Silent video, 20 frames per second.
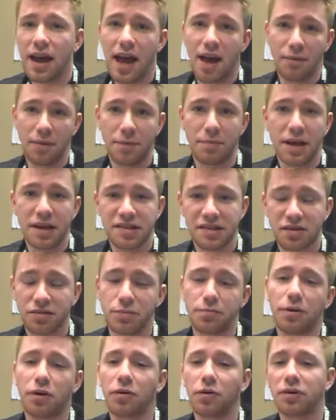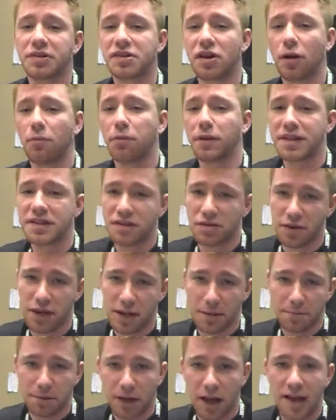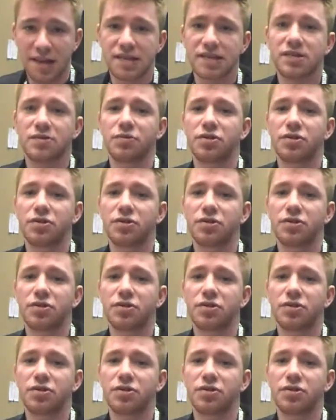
and we basically built what's called Blitz 3D Plus,